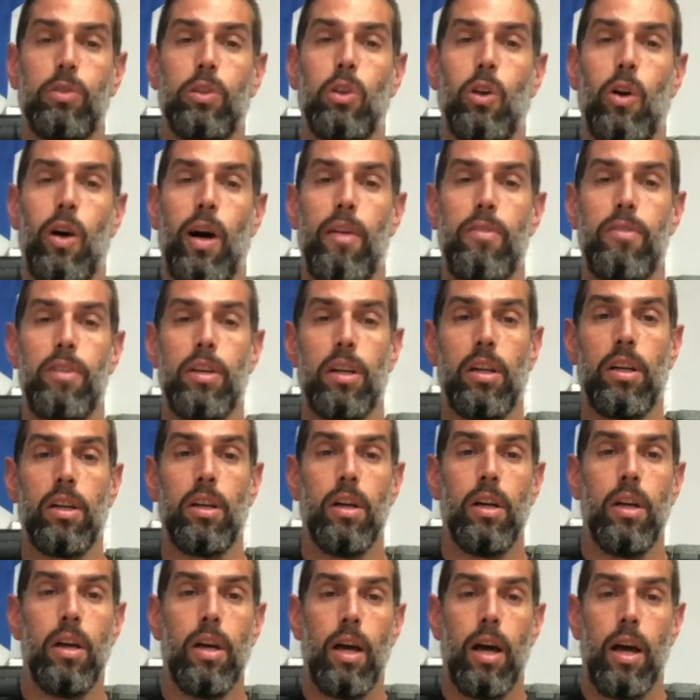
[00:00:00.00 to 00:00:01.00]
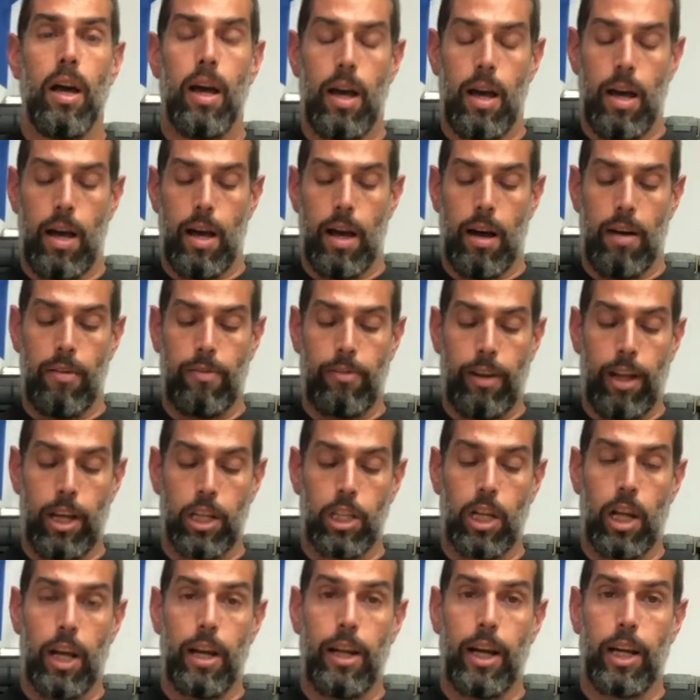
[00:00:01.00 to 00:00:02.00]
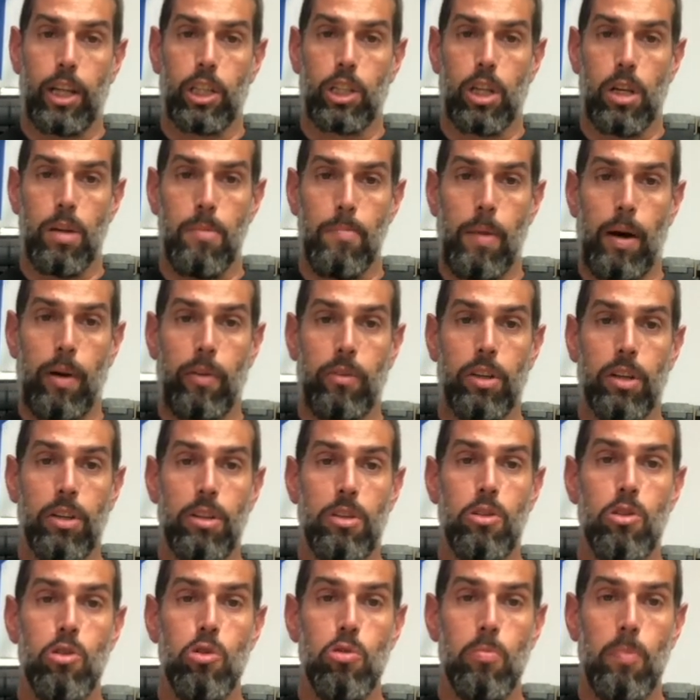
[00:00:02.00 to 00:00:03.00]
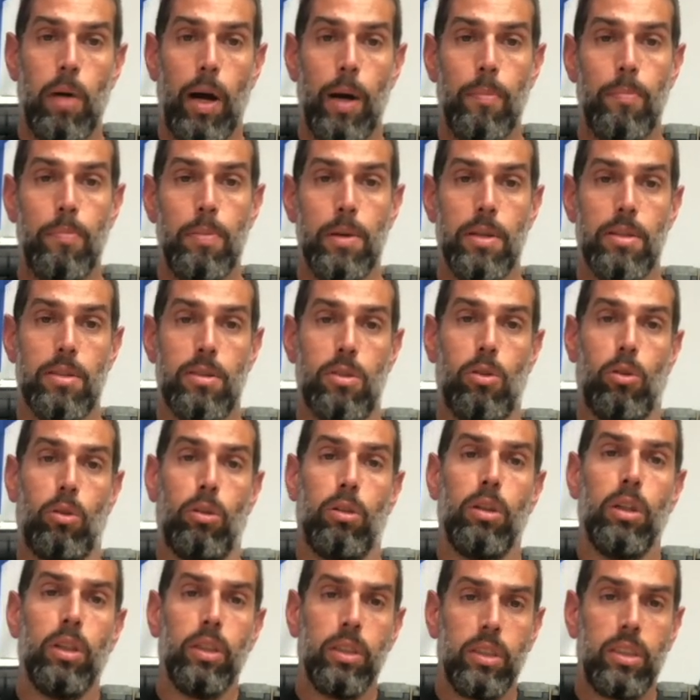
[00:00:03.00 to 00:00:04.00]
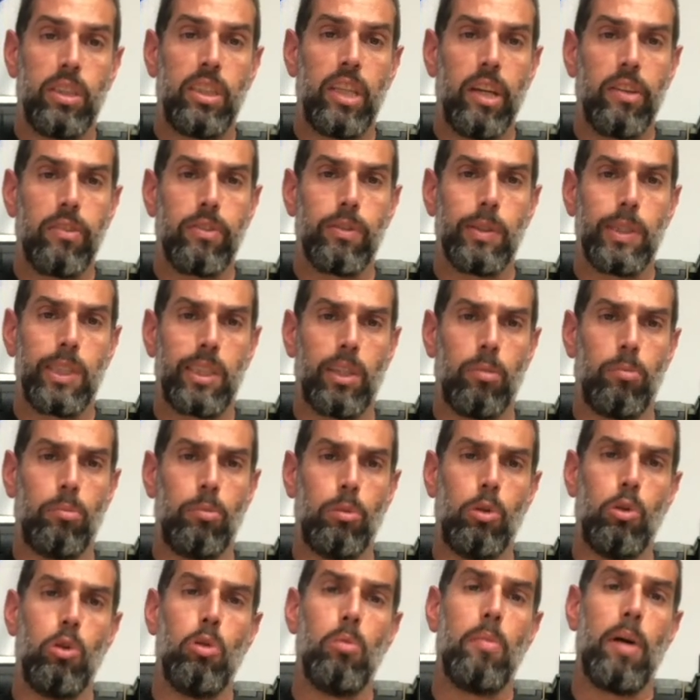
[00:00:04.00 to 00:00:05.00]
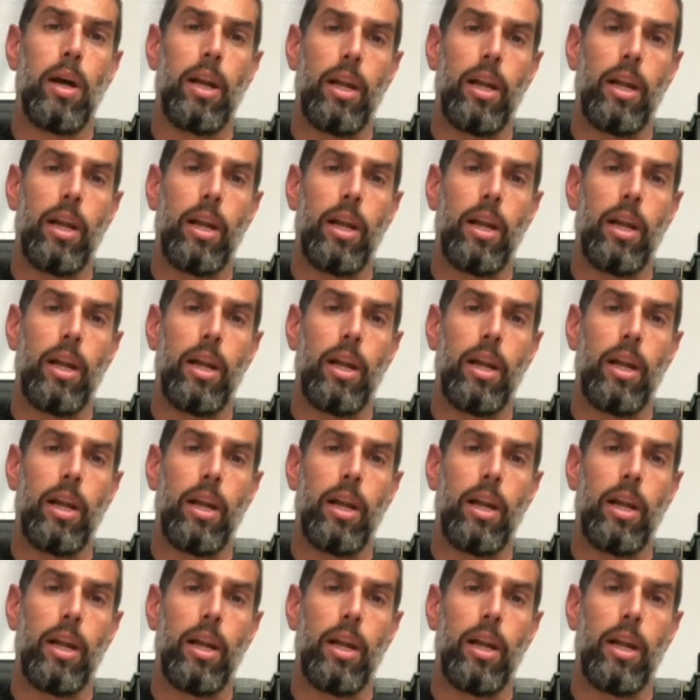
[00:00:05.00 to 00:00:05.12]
So having a flashlight actually mounted to my pistol saves me some room,